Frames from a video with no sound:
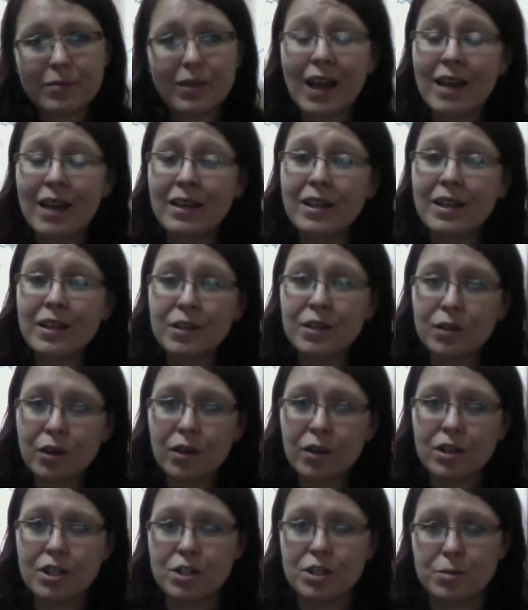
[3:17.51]
And he
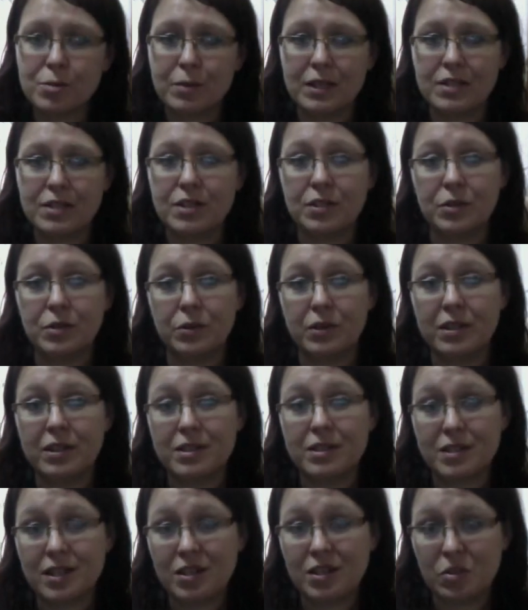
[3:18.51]
encouraged me to
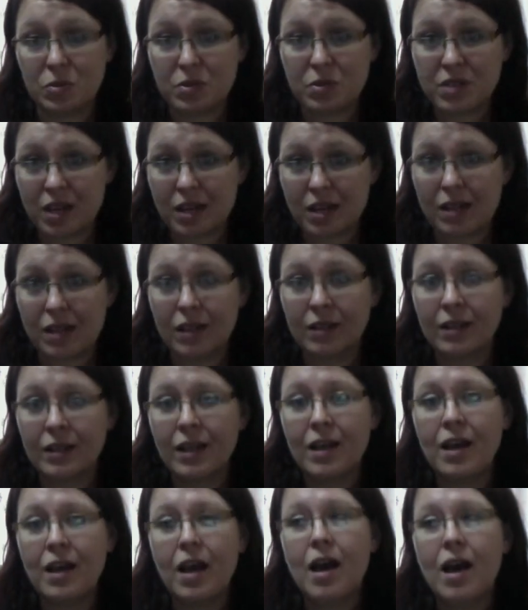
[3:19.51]
continue studying.
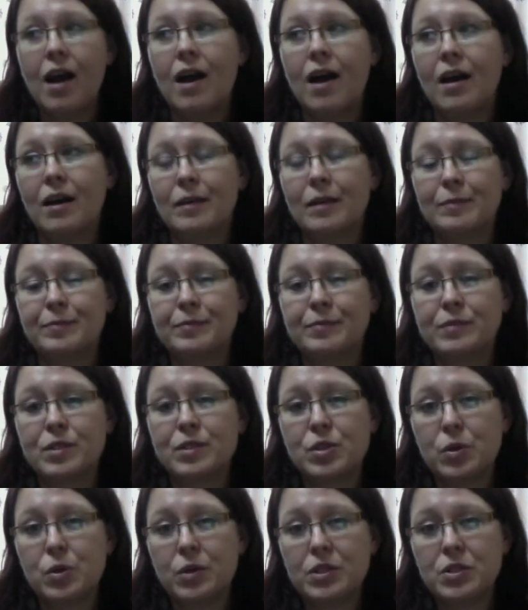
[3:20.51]

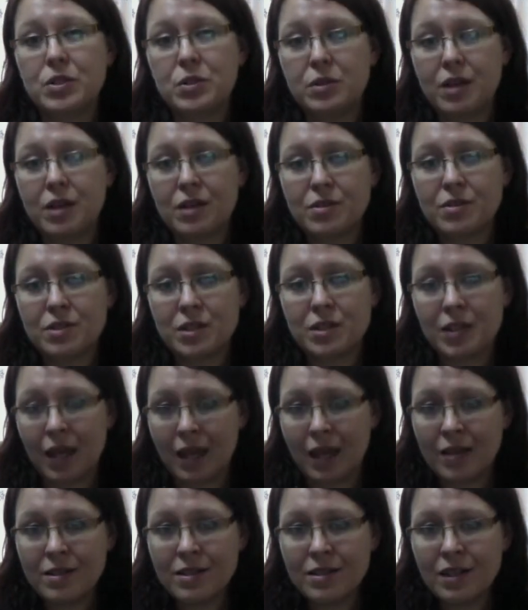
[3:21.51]
So in
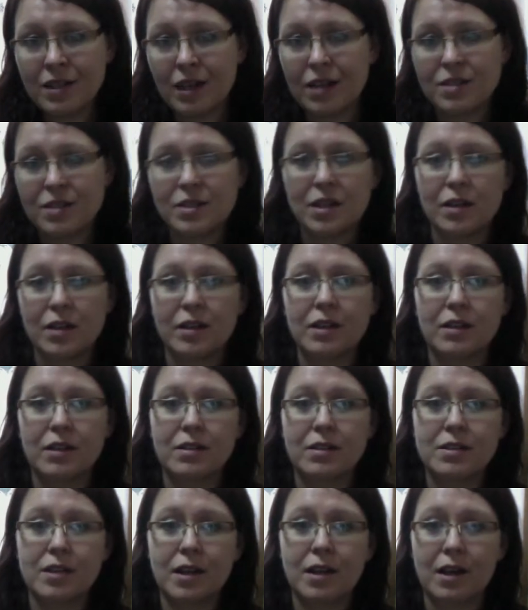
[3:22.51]
2008, I studied
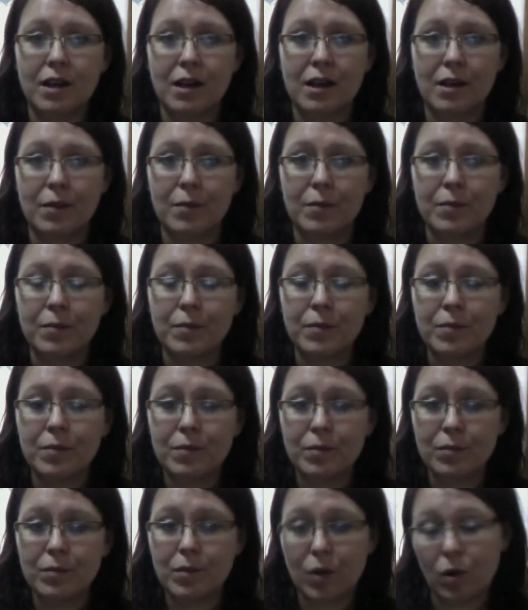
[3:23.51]

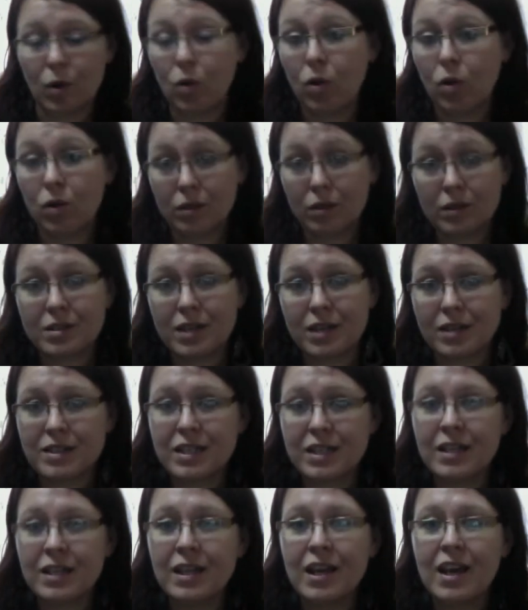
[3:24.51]
choral
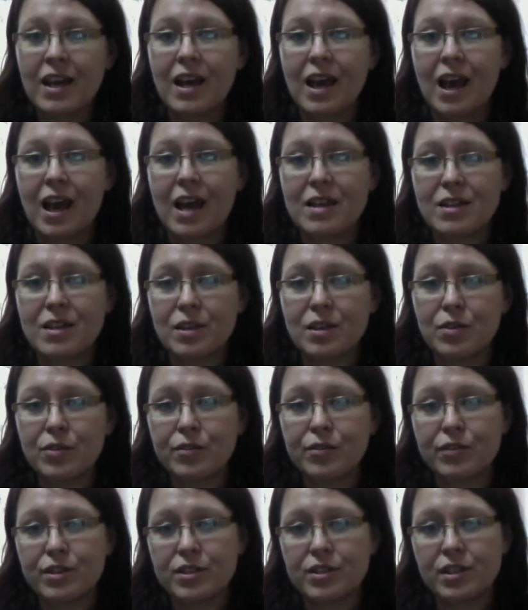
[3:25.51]
conducting at the
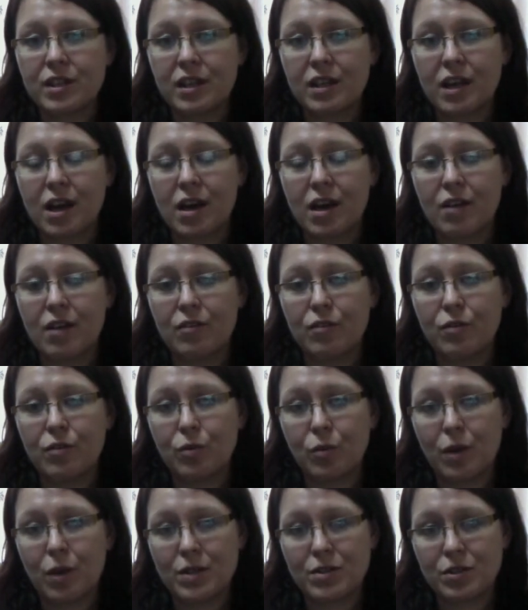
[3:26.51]
University of
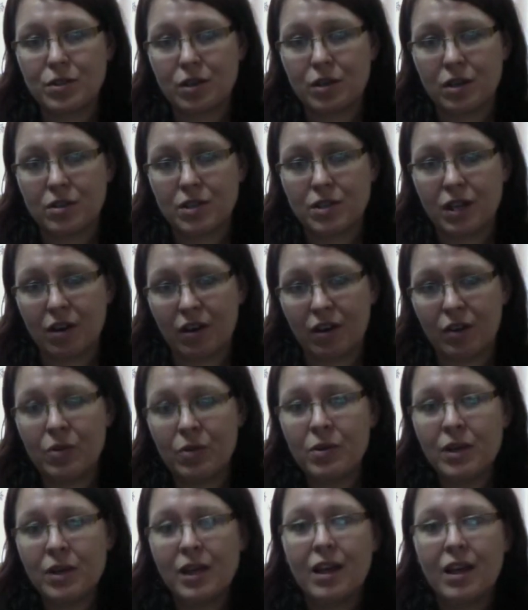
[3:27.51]
Western Ontario.
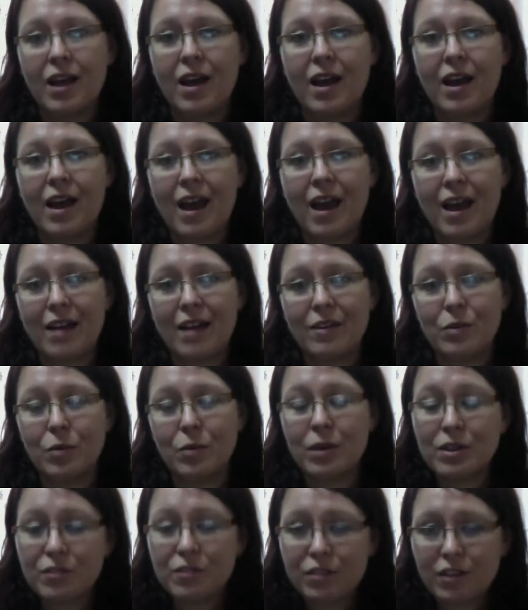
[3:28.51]
I had the
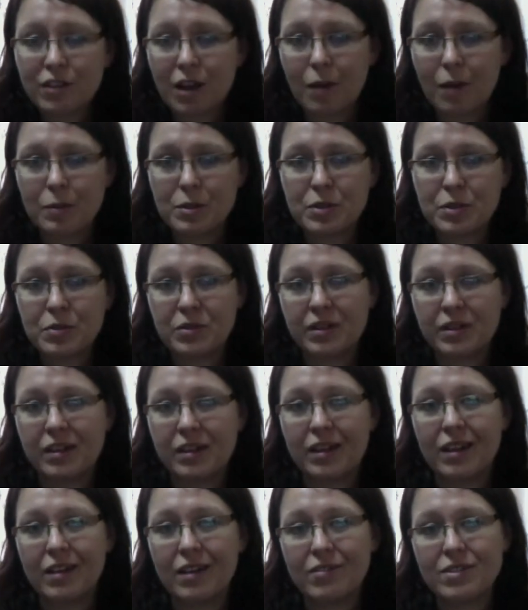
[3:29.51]
wonderful
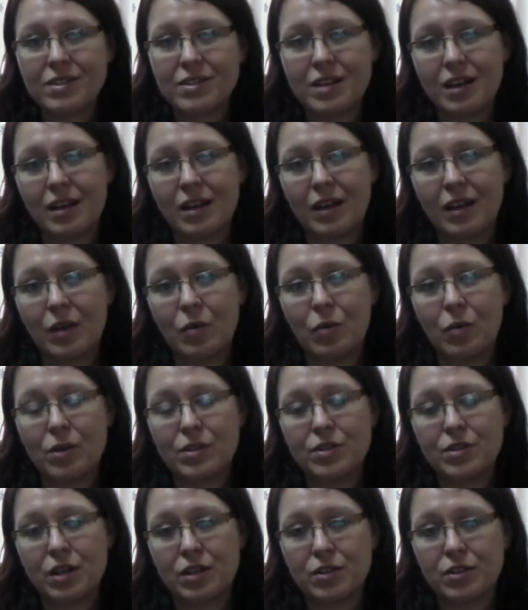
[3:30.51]
opportunity of studying with
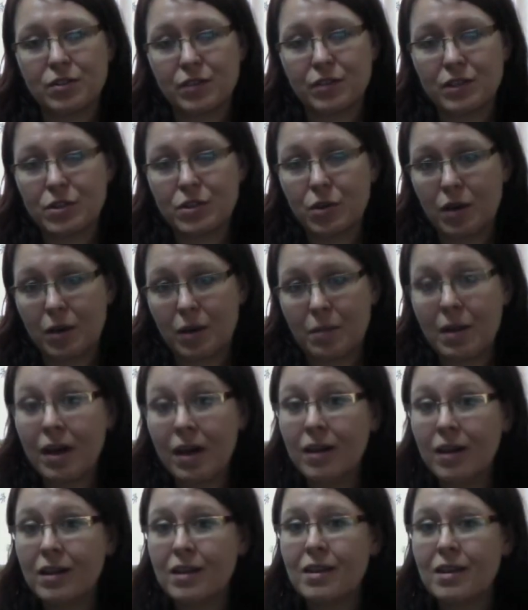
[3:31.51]
Dr. Victoria
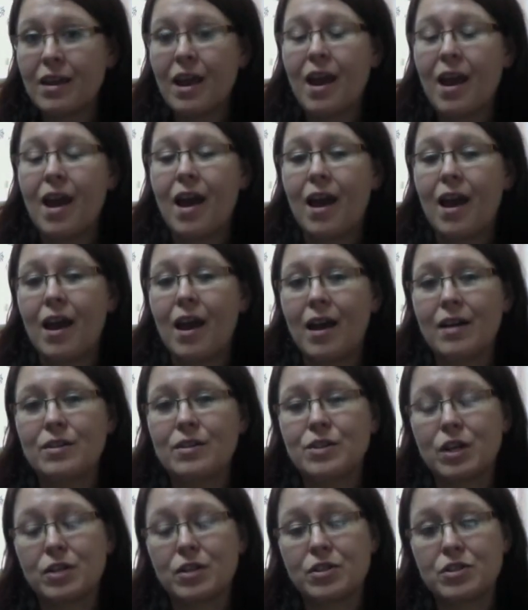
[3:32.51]
Meredith and
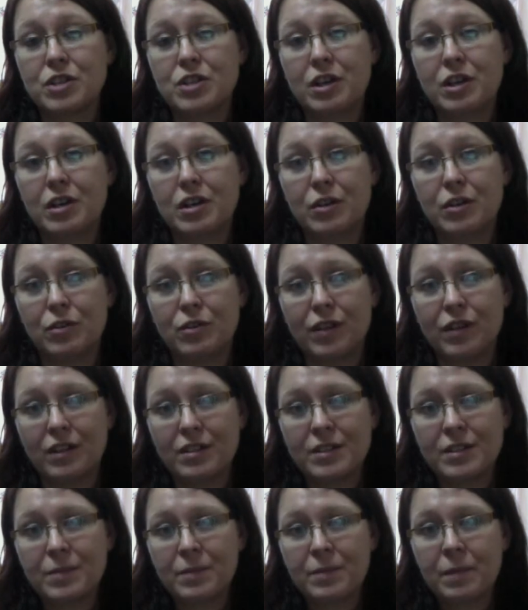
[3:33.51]
Dr. Jerry
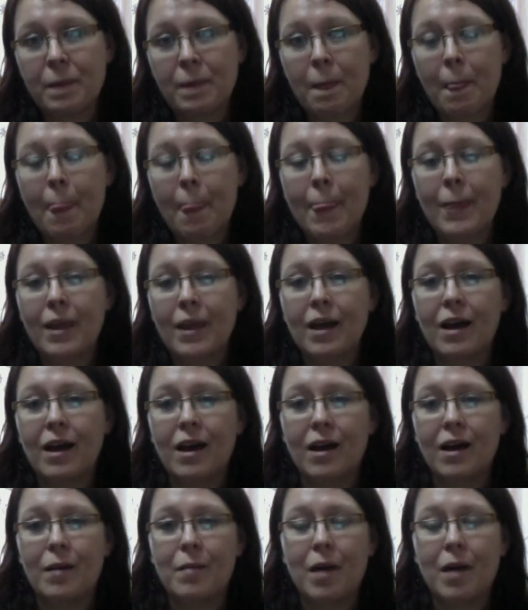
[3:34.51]
Neufeld.
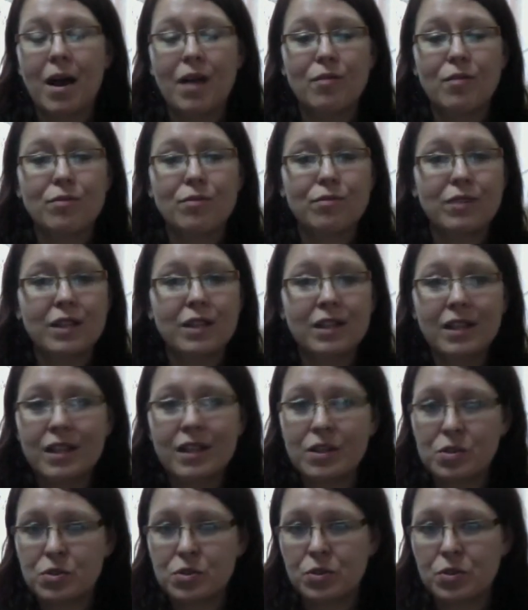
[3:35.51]
I really
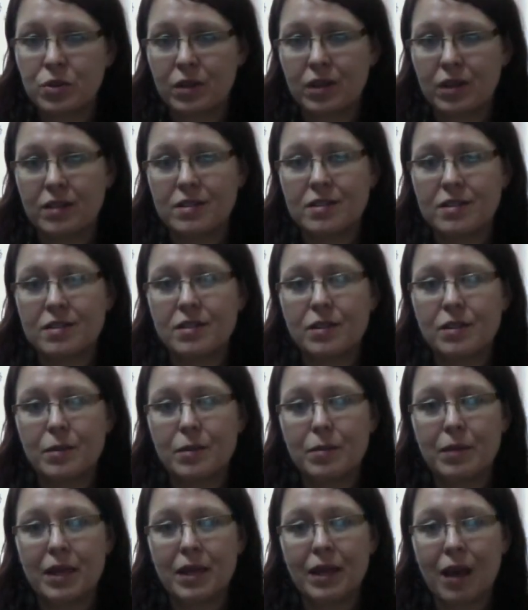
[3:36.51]
enjoyed
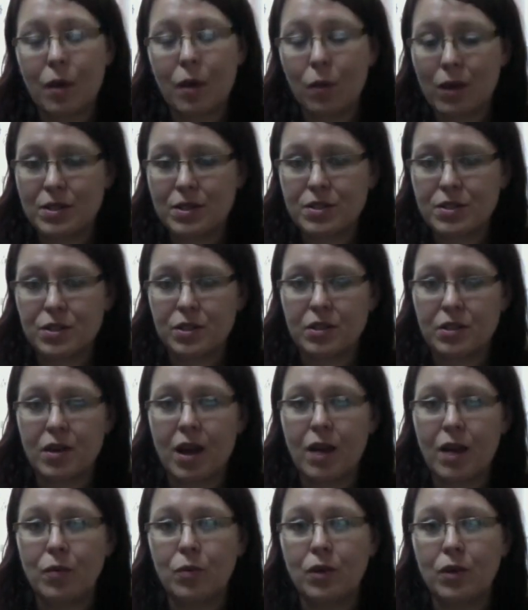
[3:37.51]
being at Western
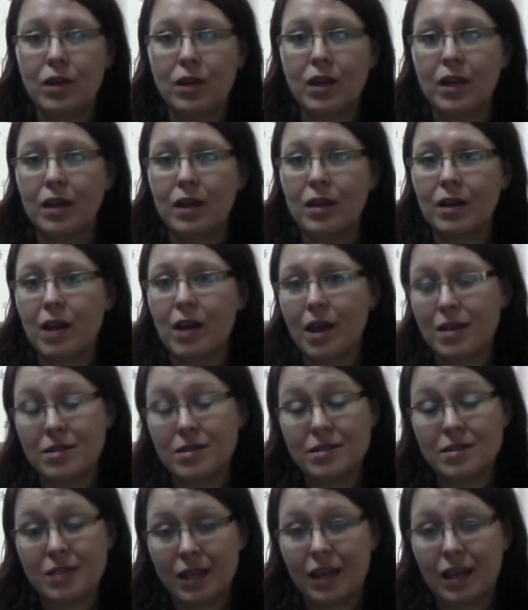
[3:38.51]
and working and
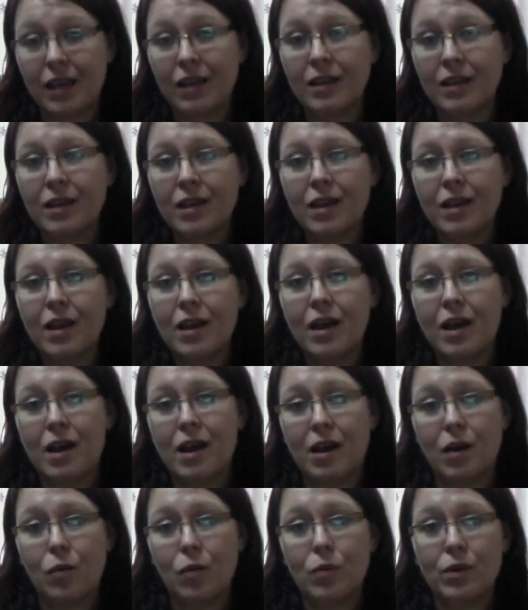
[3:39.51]
singing
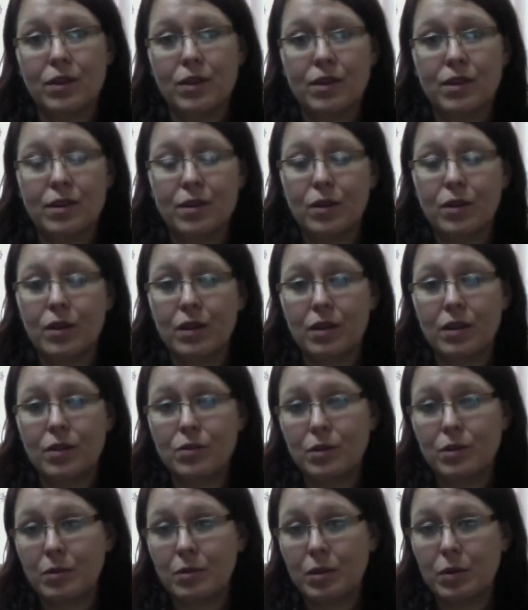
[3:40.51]
with
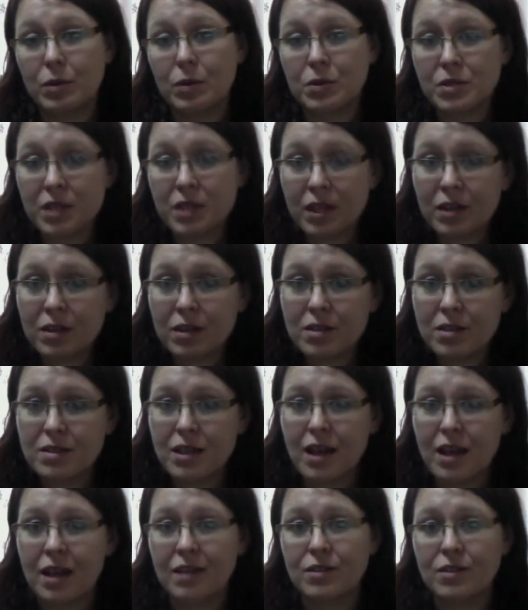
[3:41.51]
UWO singers
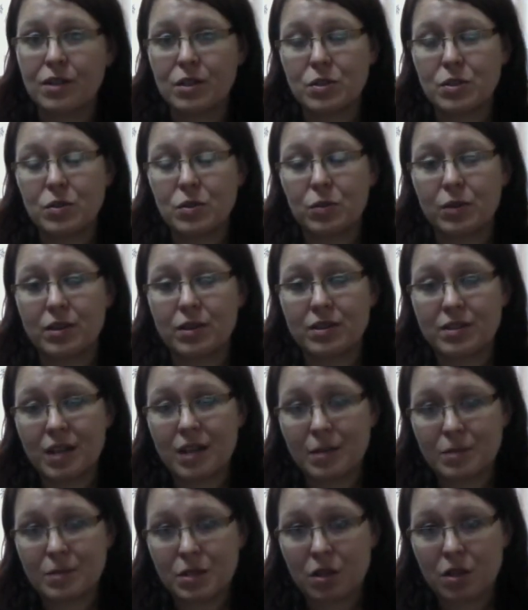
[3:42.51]
and also with the
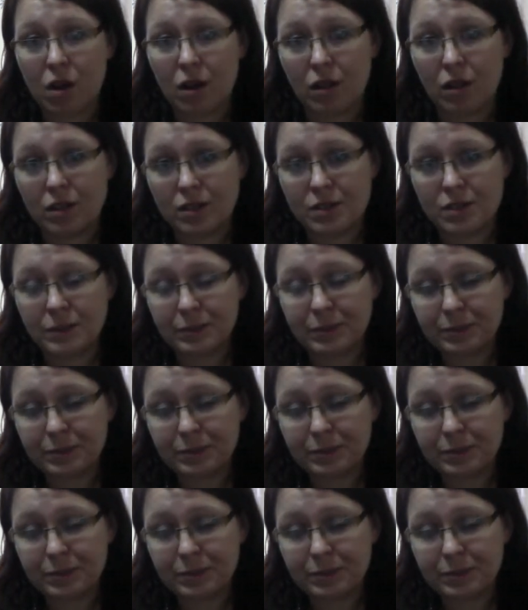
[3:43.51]
TEM scholars.